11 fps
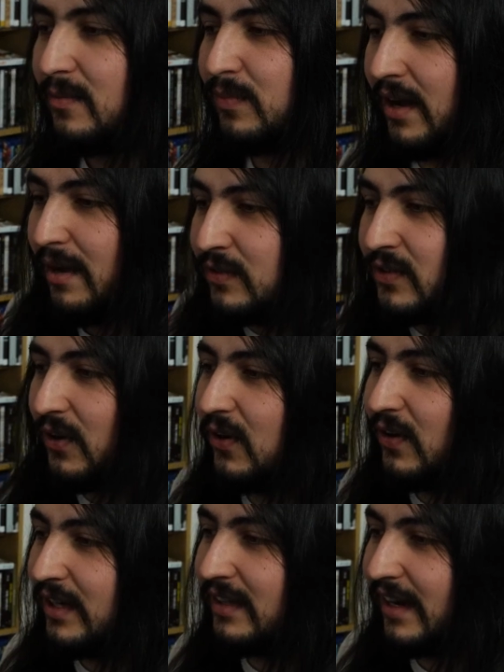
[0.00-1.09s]
But I'm
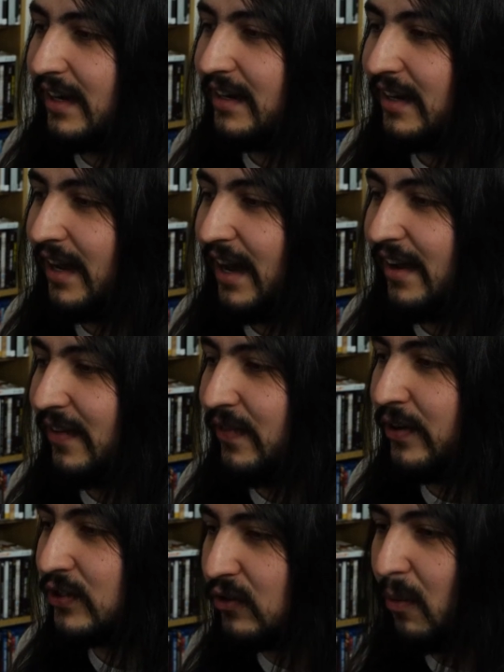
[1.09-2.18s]
sorry, like,
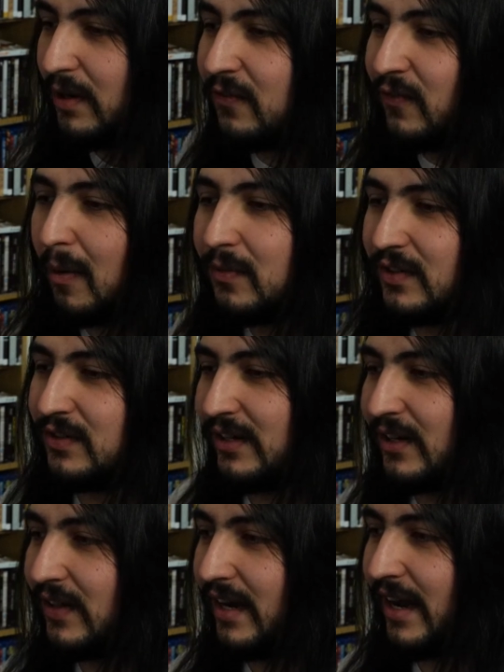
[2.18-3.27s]
there's so many films this
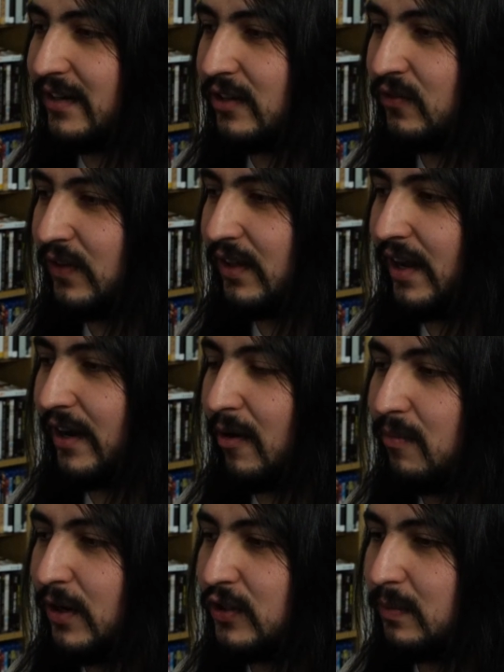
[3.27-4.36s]
year that I just feel like are
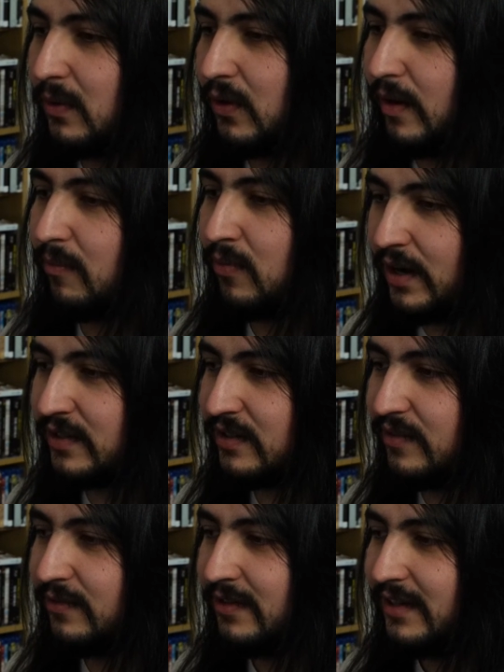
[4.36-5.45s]
much more
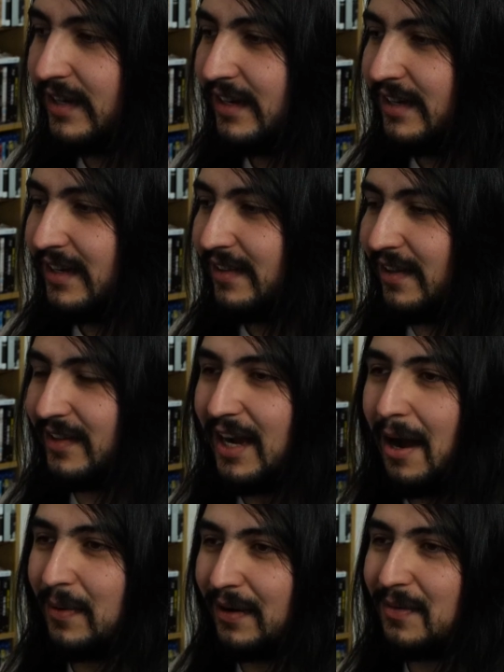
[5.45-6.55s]
impressive than
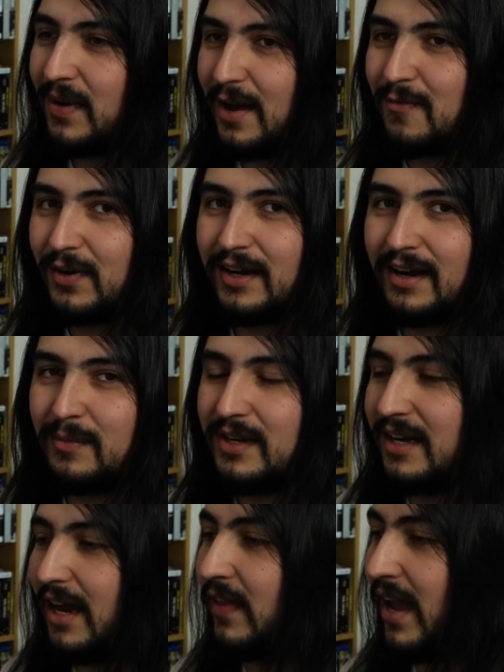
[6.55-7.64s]
Top Gun Maverick. I mean,
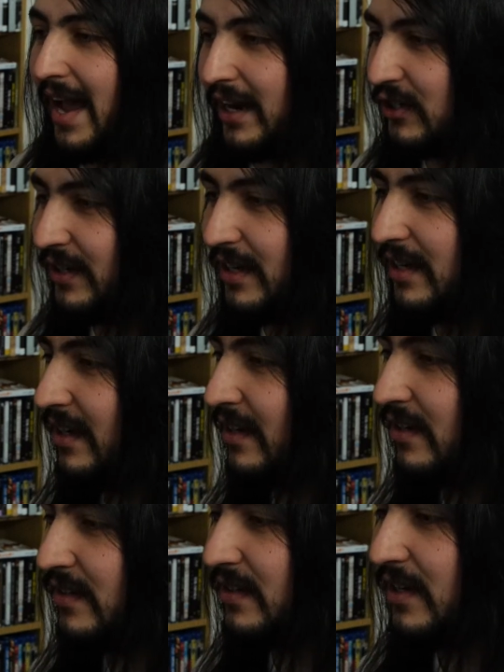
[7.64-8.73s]
yeah, the action in it
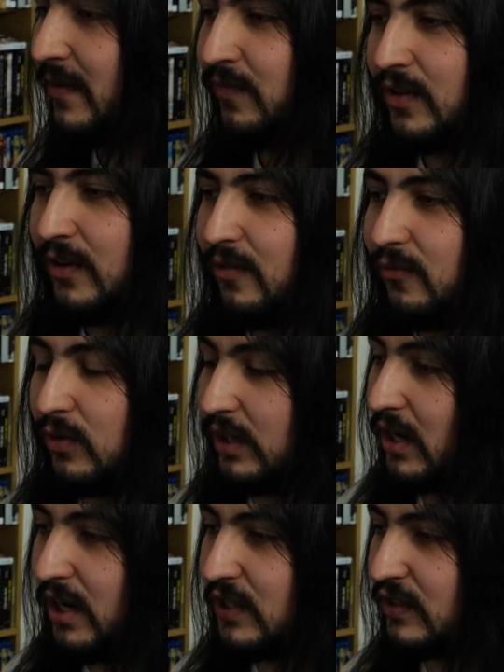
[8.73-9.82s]
is
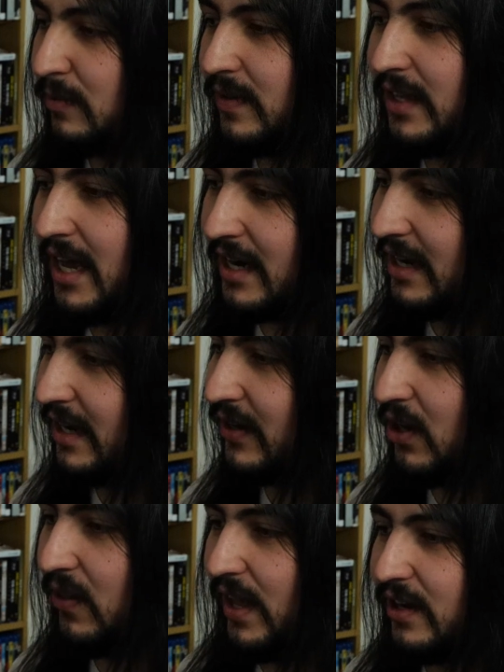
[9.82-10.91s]
really awesome, and the editing and
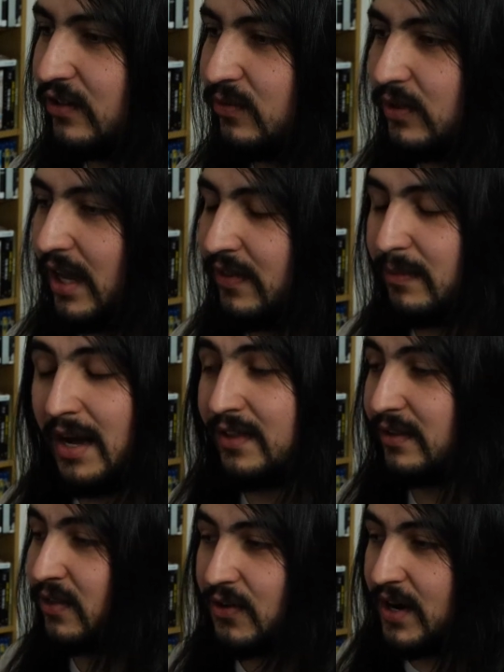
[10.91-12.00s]
all that is really... I think
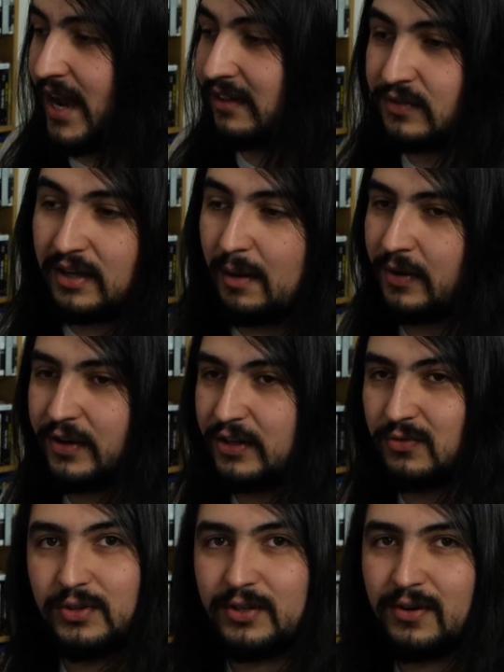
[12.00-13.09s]
the third act of Top Gun
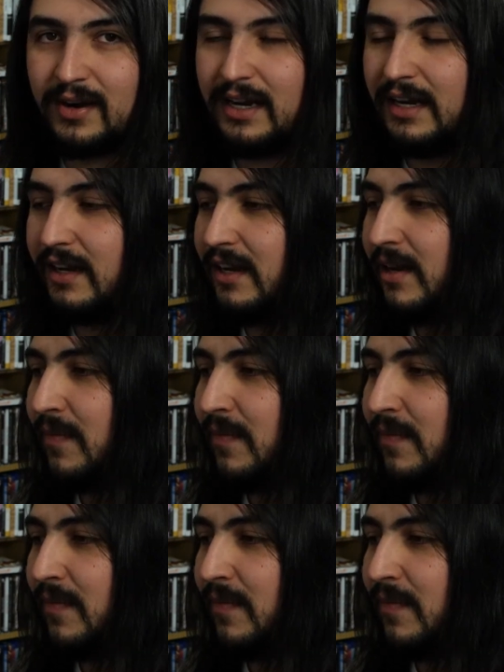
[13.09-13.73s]
is really great.